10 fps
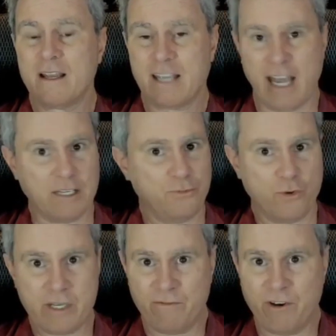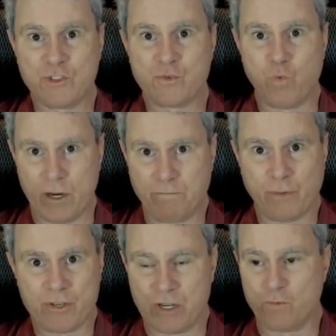California votes one
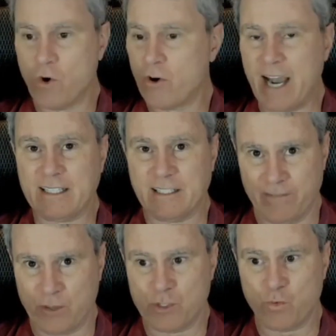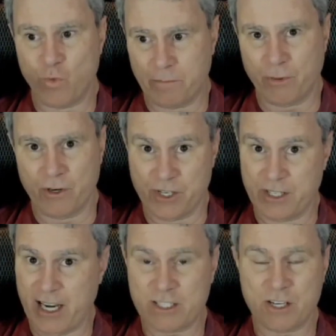person, Rhode Island votes one person,
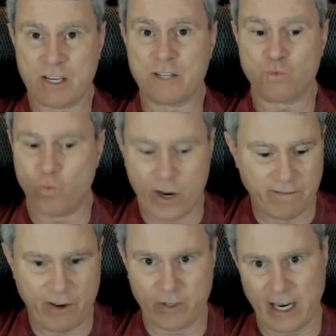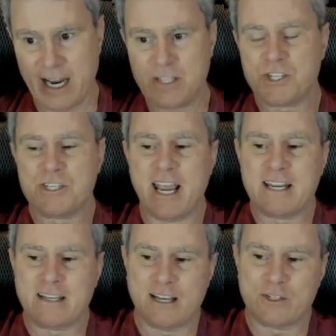Texas gets one vote. Each
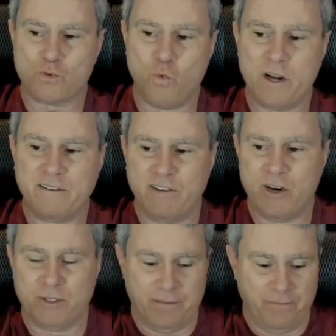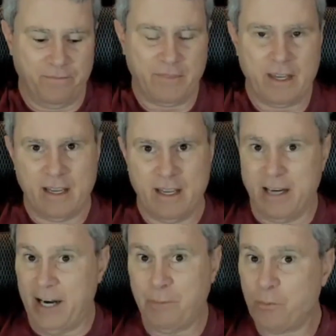state gets one vote.
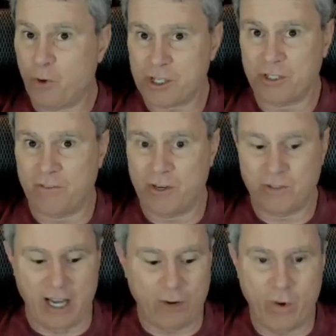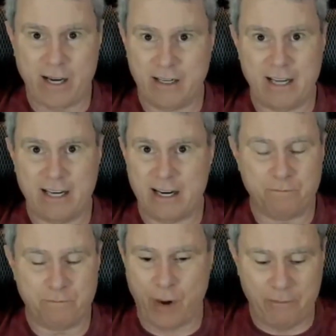Not a proportional vote, not a
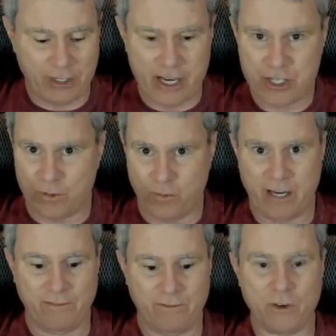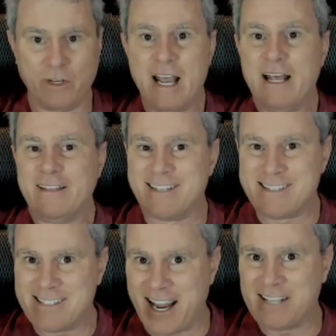population weighted vote. The
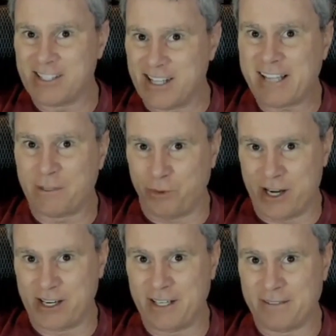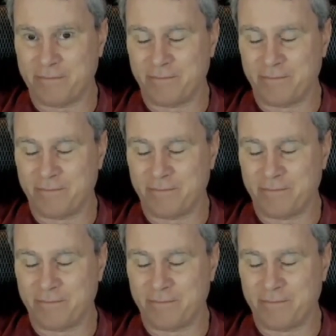states elect the president,